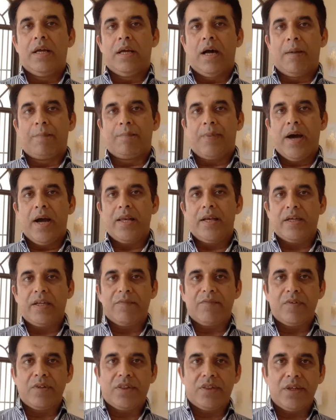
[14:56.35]
A pilot,
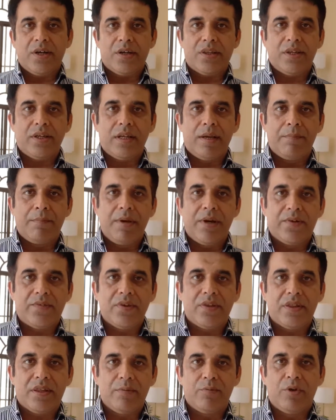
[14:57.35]
if he sits in a
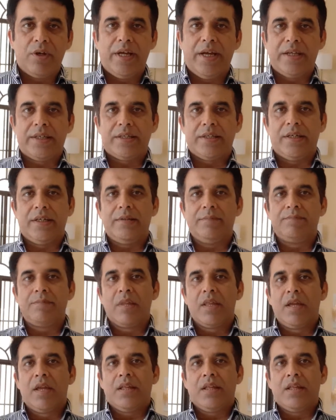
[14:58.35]
military simulator,